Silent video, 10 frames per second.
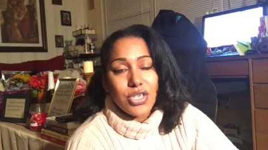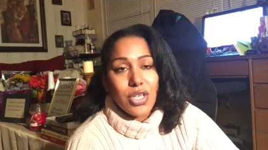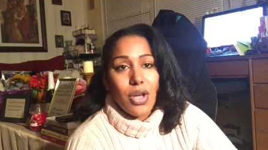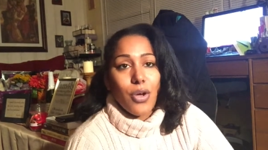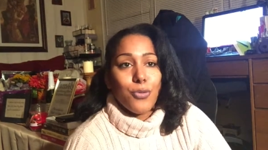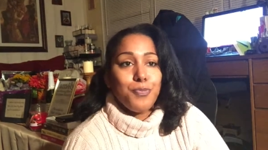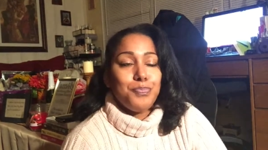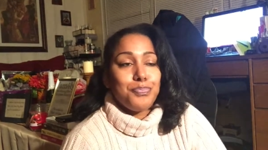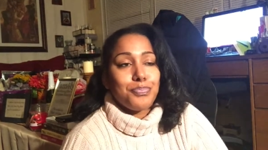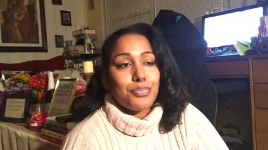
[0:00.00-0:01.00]
So
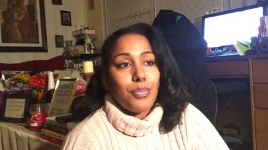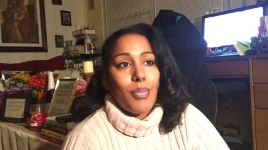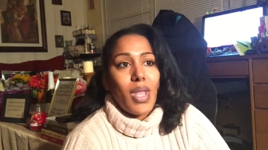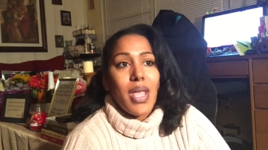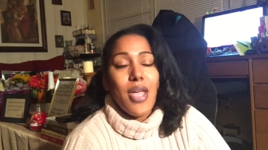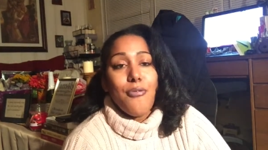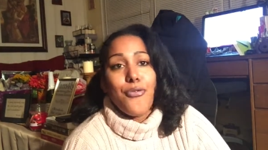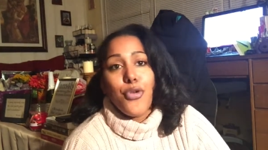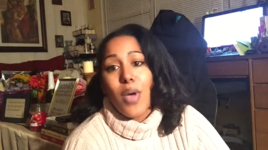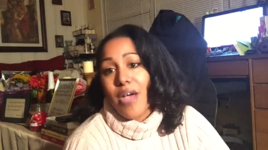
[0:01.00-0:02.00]

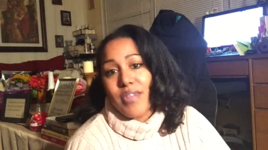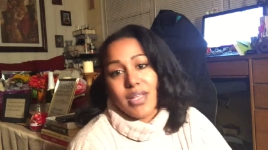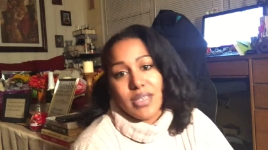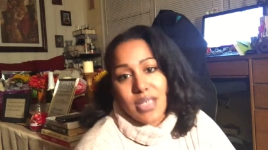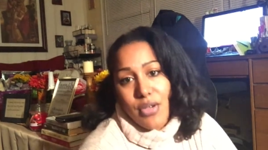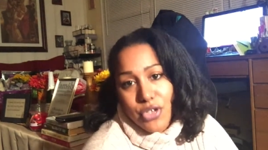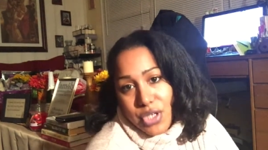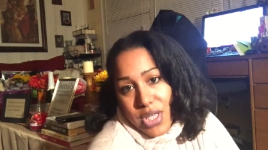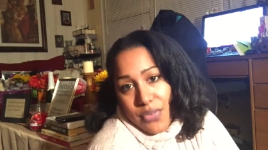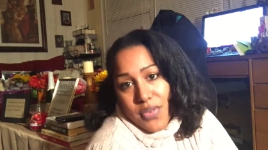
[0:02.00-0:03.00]
if you have not discovered
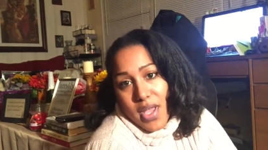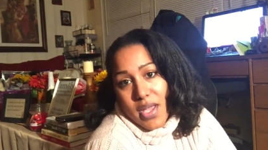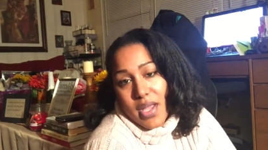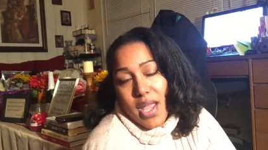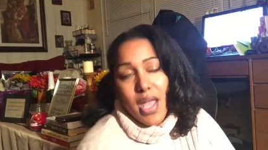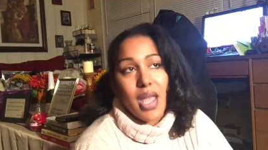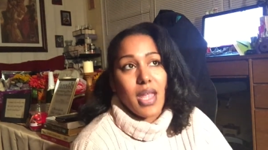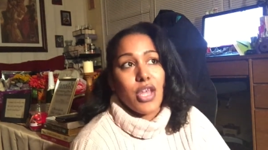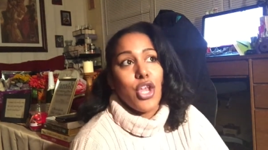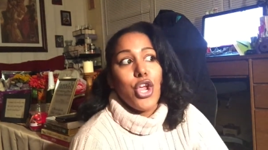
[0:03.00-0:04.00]
your gift yet
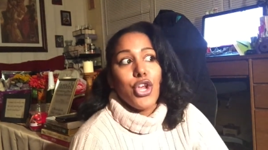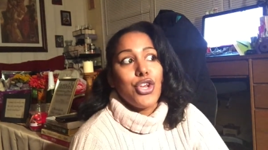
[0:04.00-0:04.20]
and